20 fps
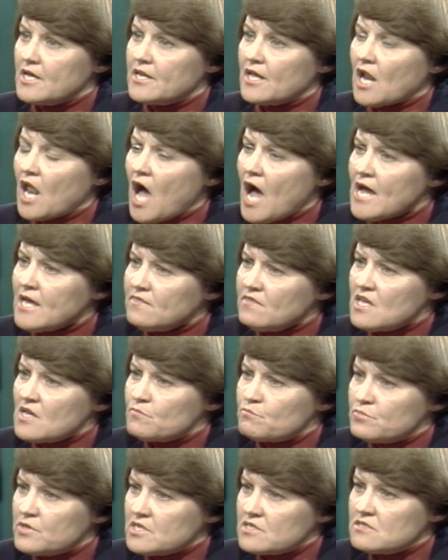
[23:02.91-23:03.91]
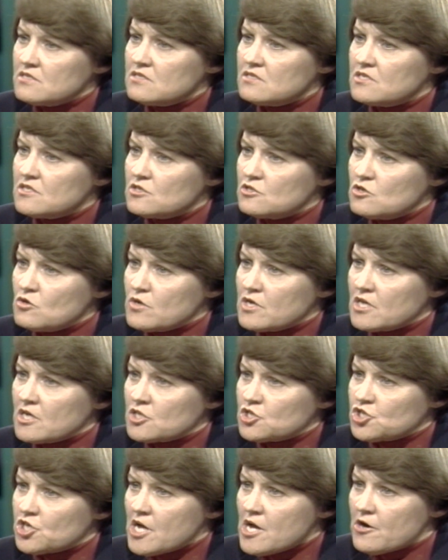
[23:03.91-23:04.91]
Now, I think business is doing
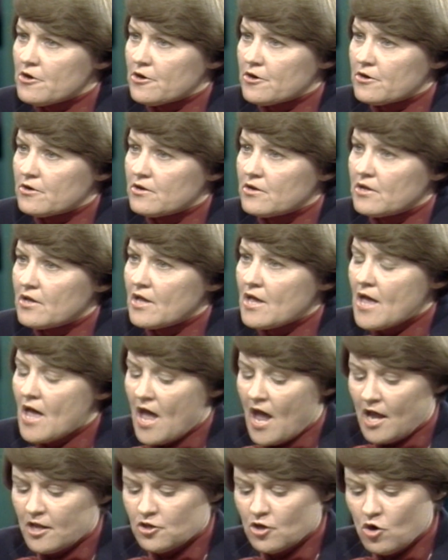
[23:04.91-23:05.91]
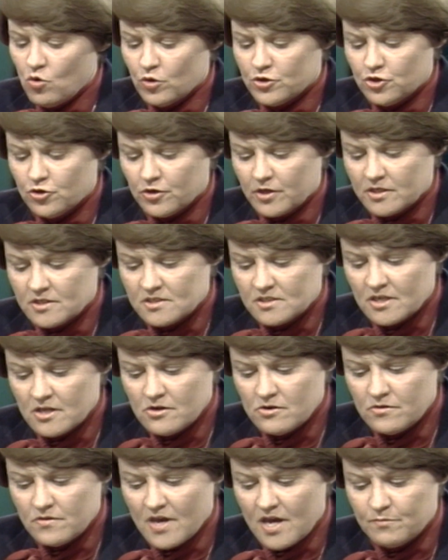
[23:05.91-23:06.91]
its share. And you know, when you
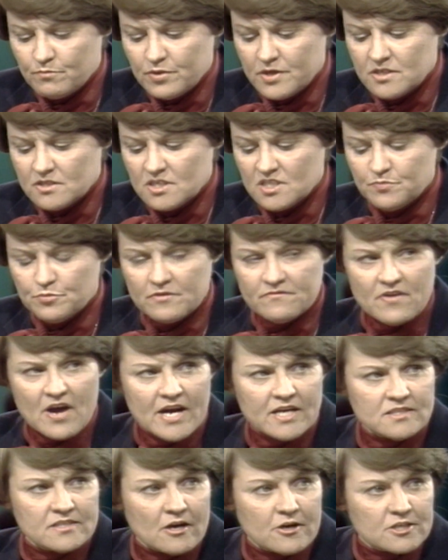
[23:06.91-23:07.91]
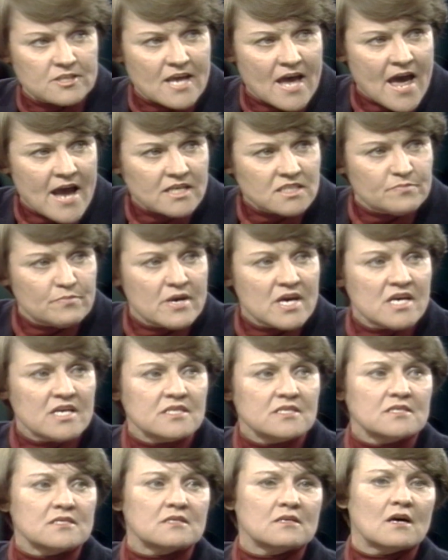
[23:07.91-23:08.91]
consider that business provides our tax
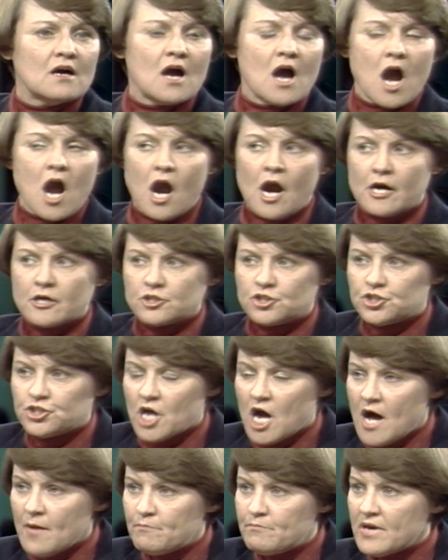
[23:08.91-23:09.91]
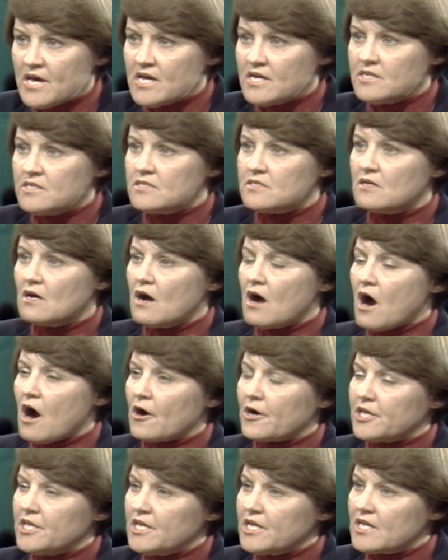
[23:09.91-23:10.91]
base, our job base,
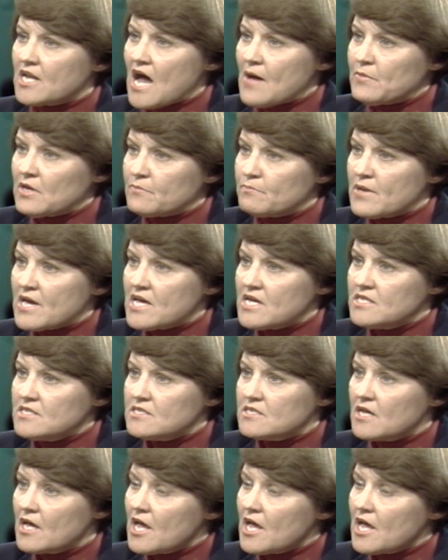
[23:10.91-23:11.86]
our economic base,